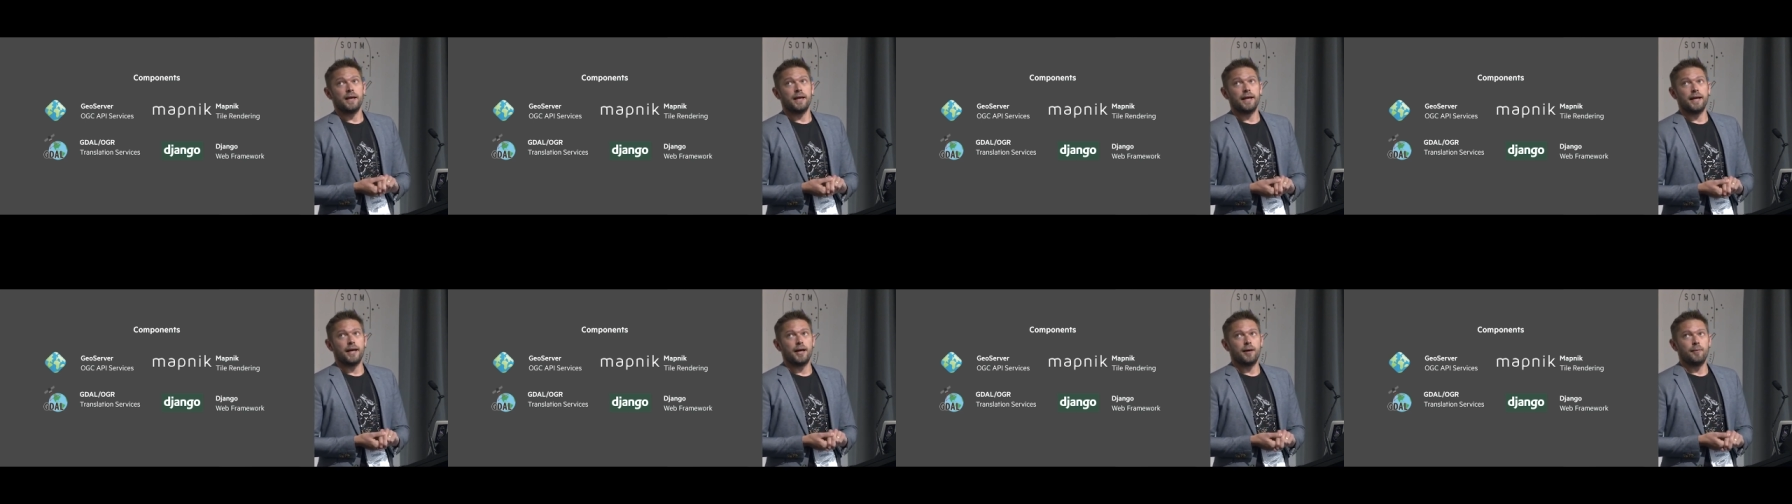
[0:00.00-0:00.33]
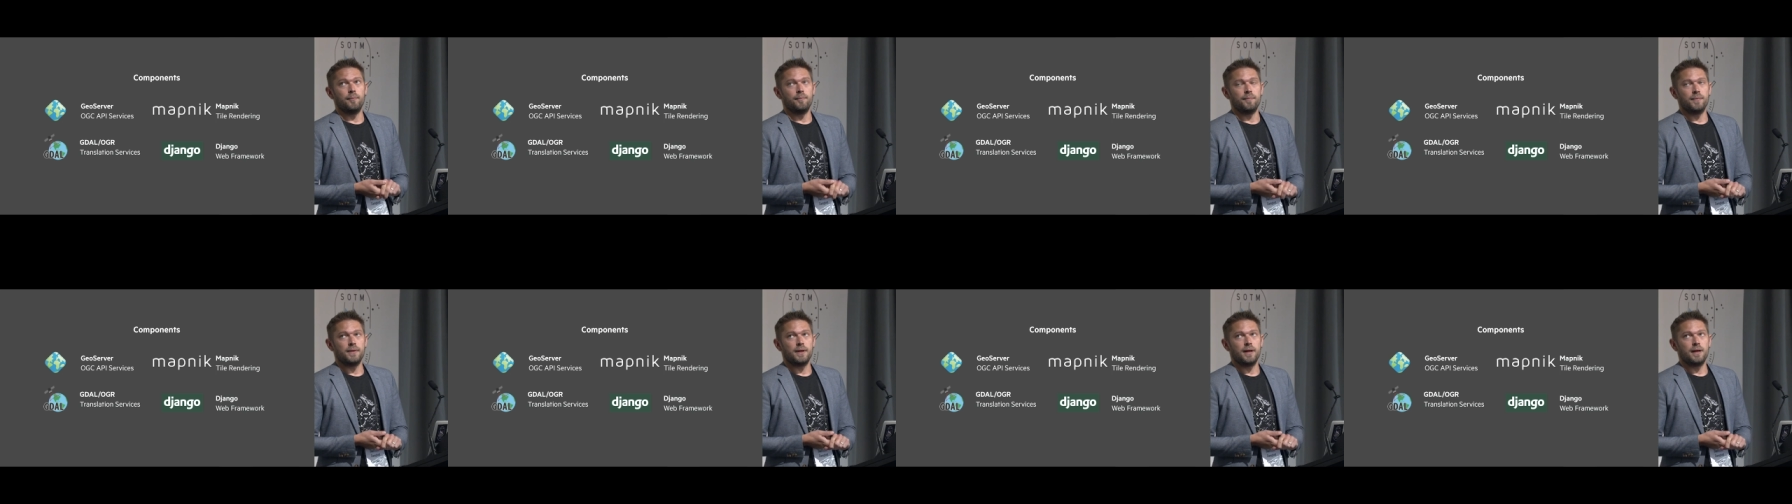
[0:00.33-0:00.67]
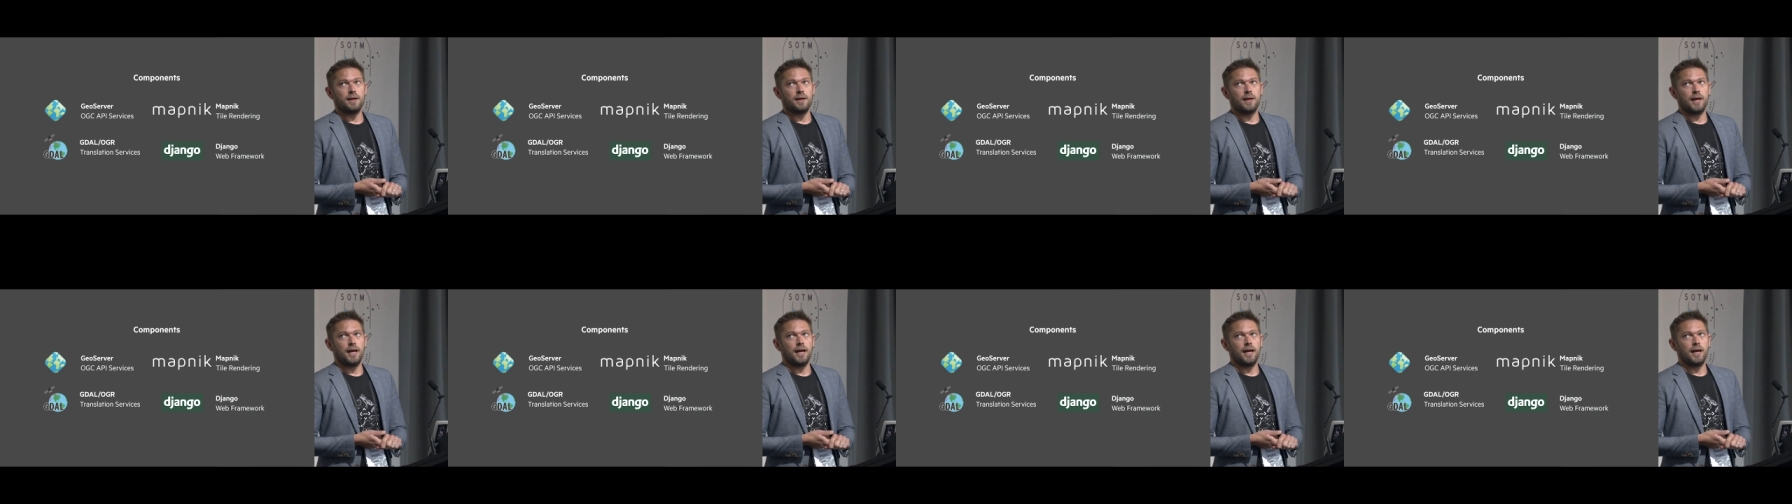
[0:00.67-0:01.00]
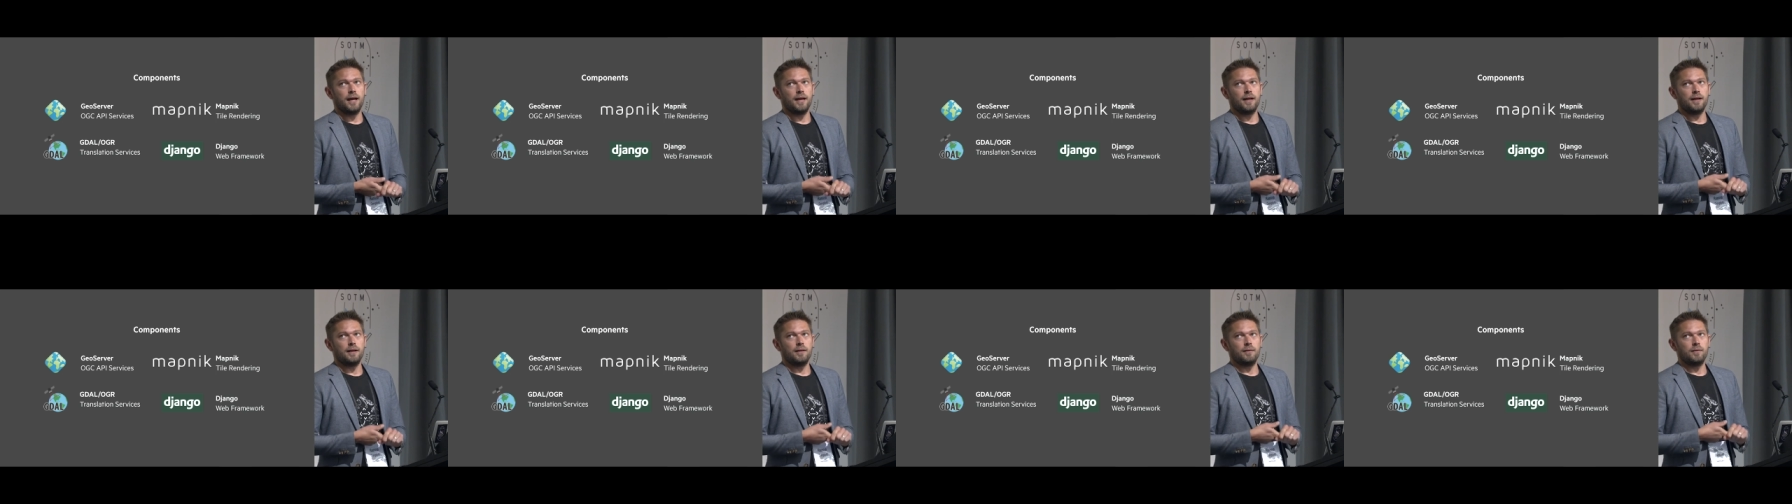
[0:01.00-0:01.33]
Um,
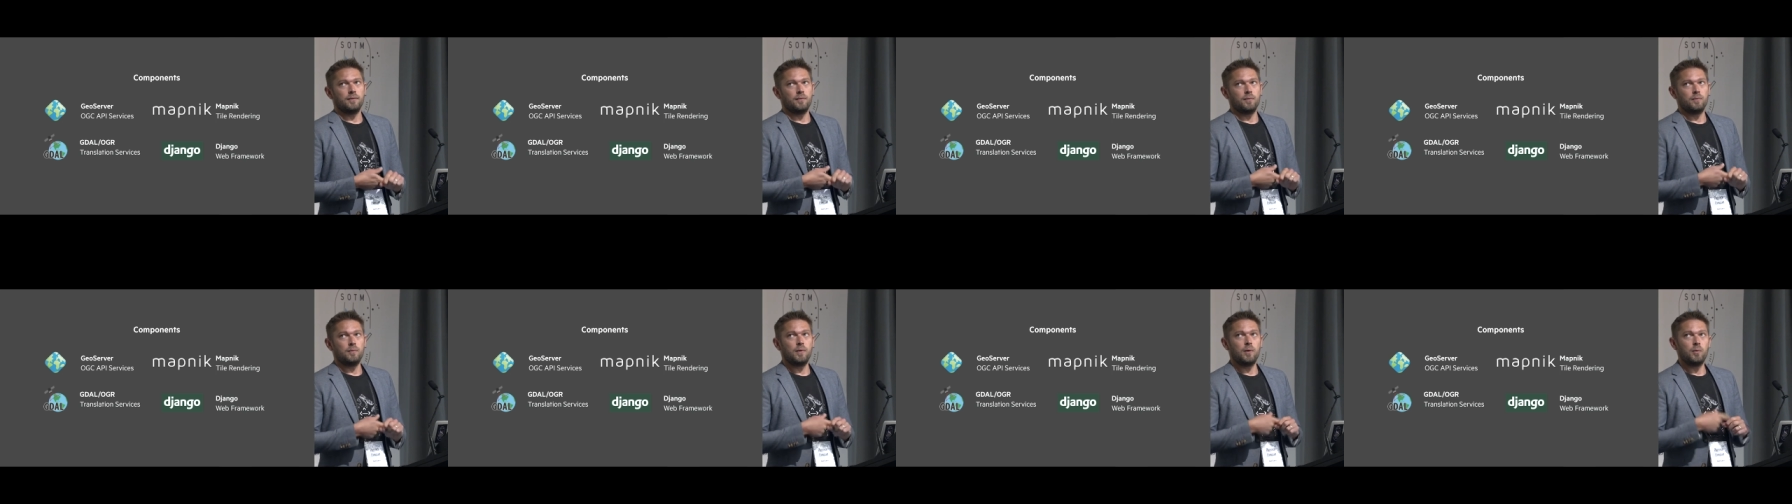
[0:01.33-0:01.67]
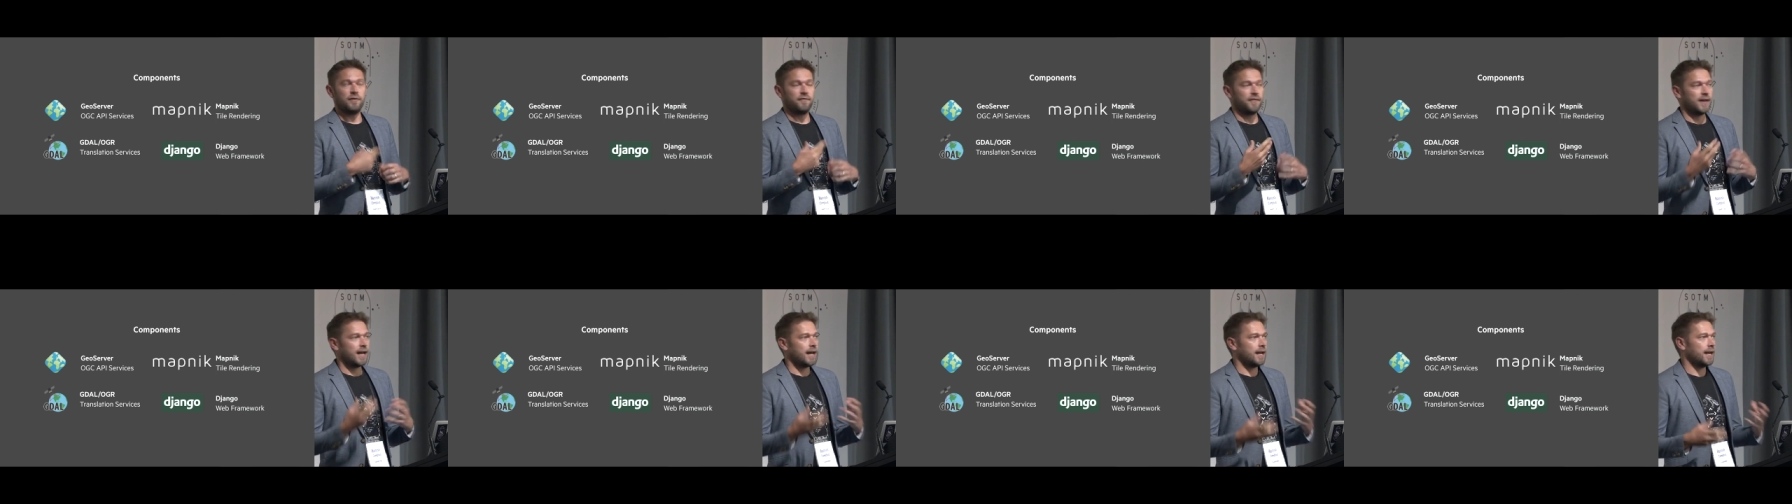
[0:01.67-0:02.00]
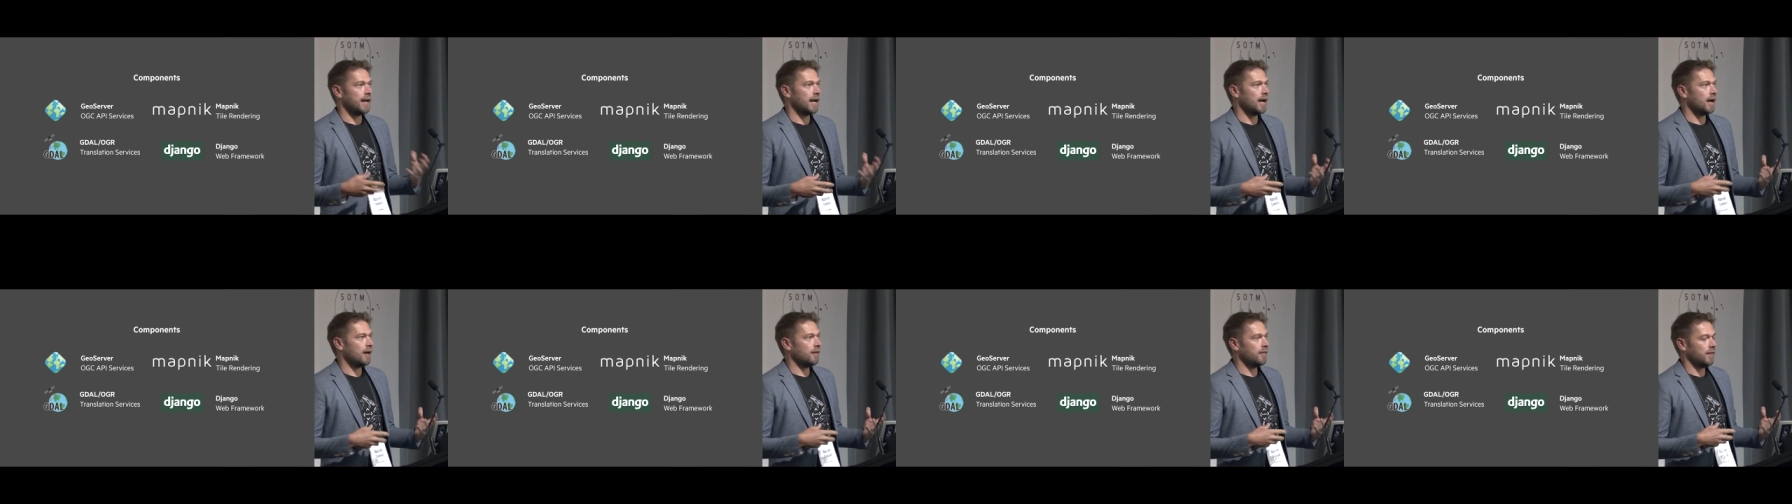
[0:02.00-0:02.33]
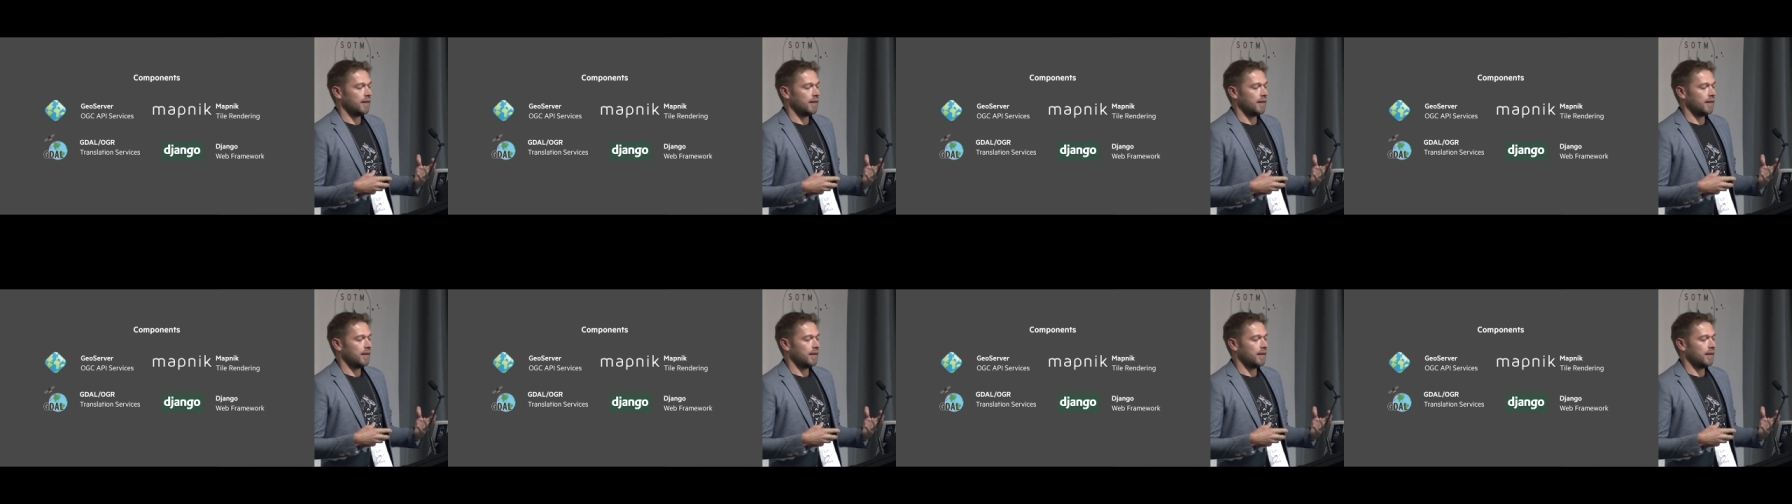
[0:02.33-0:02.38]
and what we found now